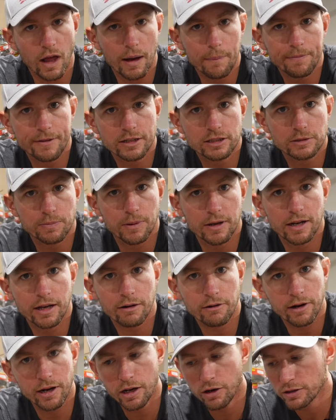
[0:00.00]
up the
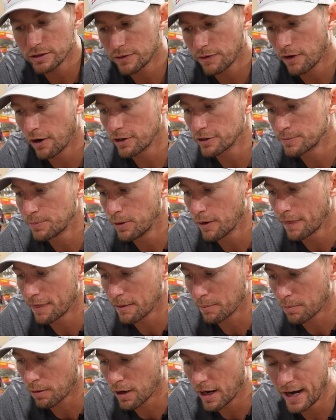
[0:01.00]
spinning reel as far as putting
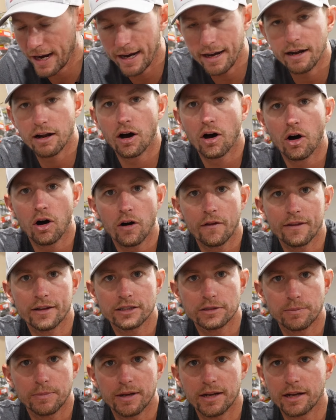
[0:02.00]
the braid on the
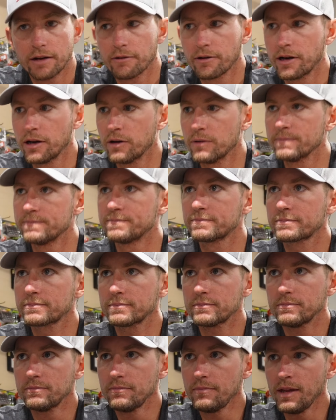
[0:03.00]
spinning reel,
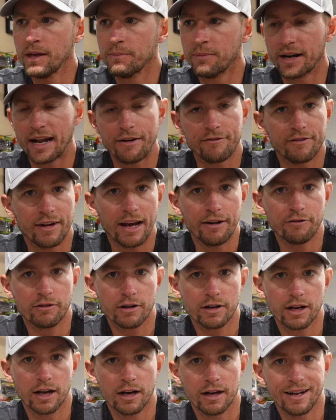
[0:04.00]
but I've
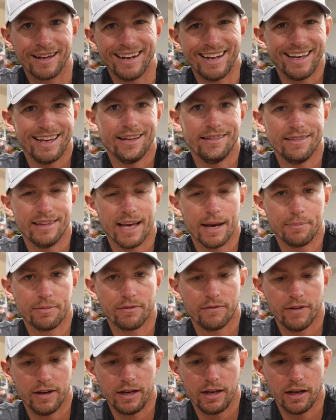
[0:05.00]
never done an in-depth
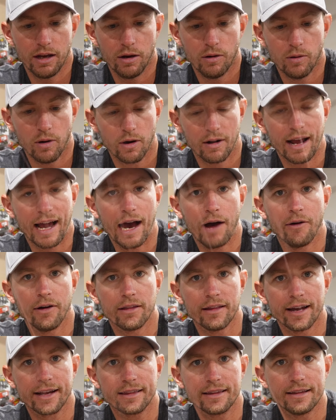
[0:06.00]
video on how I
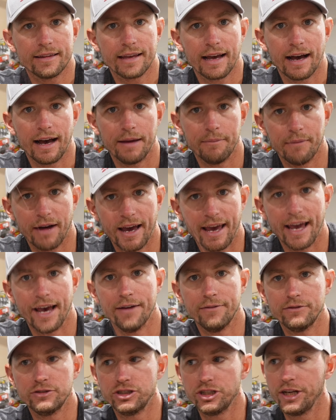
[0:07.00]
like to tie my
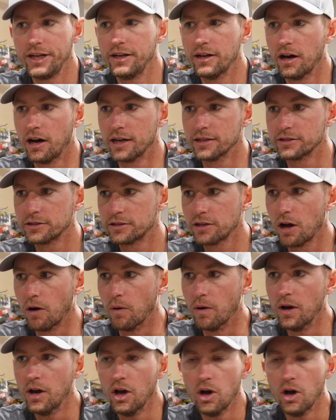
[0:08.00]
FG knots. So